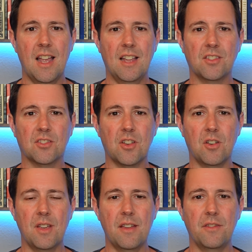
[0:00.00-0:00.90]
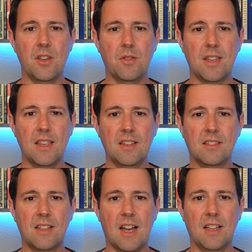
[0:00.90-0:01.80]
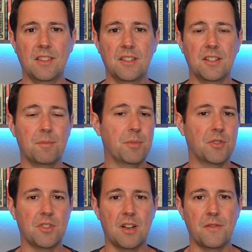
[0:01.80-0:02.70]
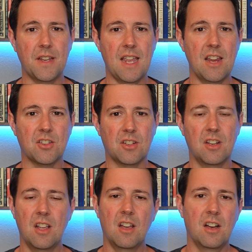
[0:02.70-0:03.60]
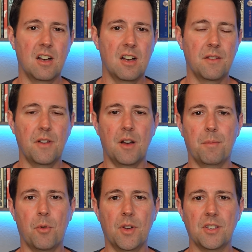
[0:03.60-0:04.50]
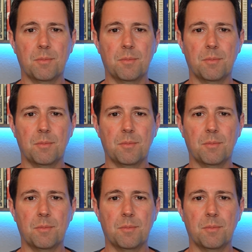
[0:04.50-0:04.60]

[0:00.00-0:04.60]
And so, even though he's not the personification of a points